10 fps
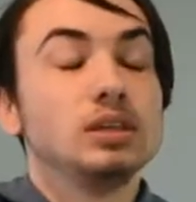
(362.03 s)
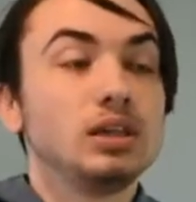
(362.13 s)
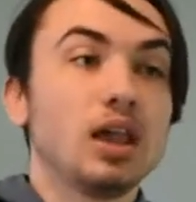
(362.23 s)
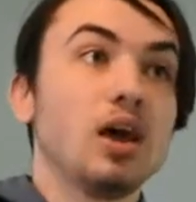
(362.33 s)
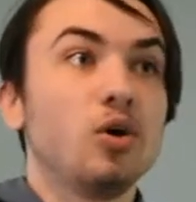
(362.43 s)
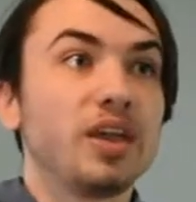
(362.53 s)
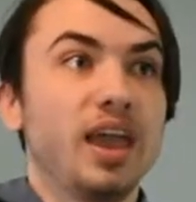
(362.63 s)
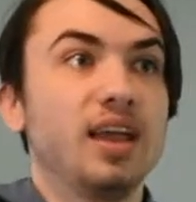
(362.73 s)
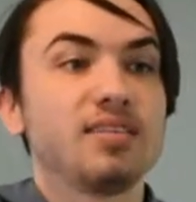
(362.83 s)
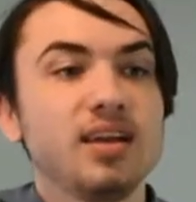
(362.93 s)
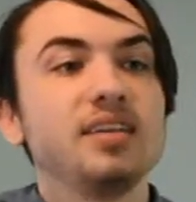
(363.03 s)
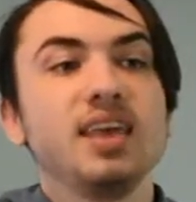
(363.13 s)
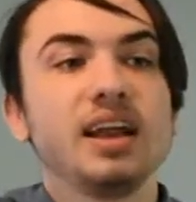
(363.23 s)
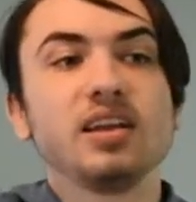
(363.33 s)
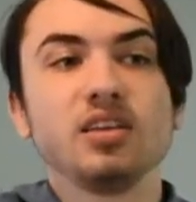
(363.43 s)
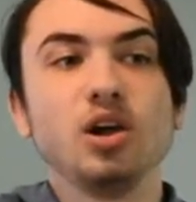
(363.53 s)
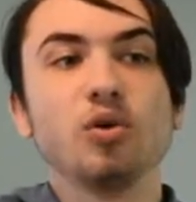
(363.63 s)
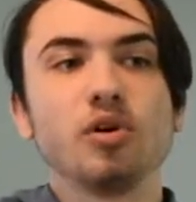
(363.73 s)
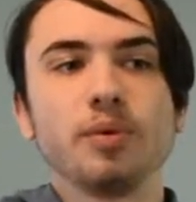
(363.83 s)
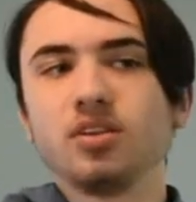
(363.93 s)
Yeah, okay, it's not technically
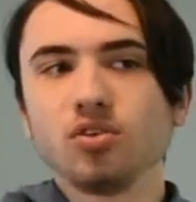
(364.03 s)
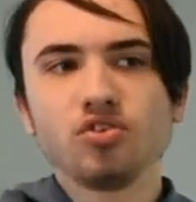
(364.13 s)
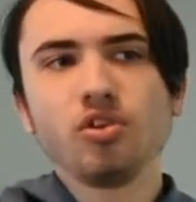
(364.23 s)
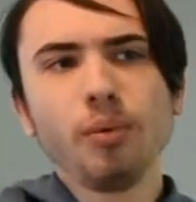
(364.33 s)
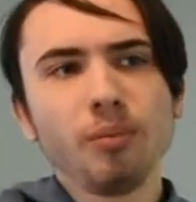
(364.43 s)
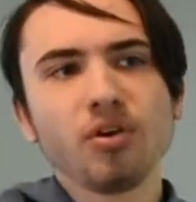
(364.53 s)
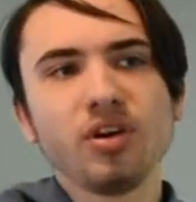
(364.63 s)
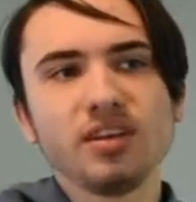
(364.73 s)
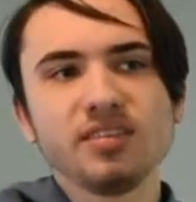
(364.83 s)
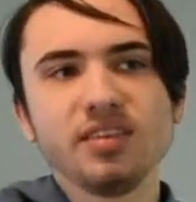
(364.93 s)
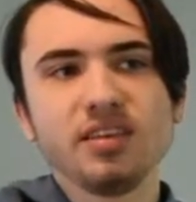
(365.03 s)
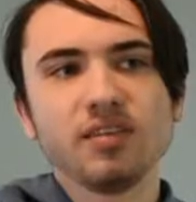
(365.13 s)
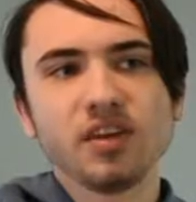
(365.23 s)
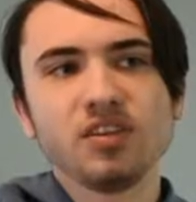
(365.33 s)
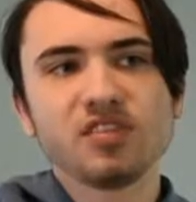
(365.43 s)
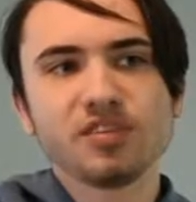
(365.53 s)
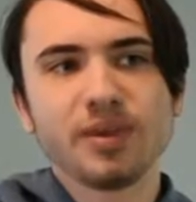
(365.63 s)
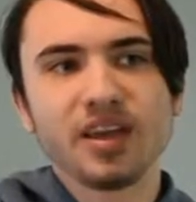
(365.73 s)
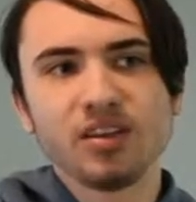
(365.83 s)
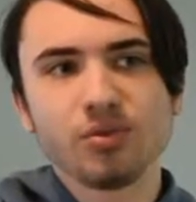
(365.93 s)
over, but don't you remember going to see the Avengers
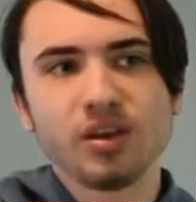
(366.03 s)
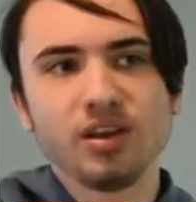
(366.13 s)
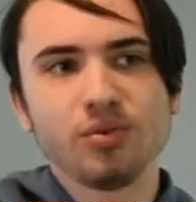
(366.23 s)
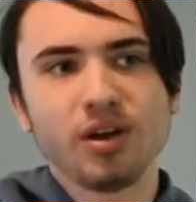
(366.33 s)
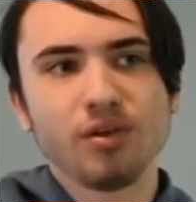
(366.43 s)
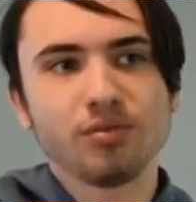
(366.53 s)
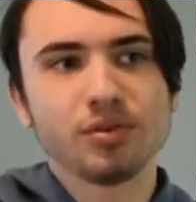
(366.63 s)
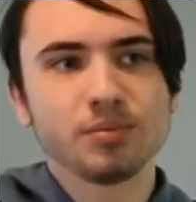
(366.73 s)
back in 2012?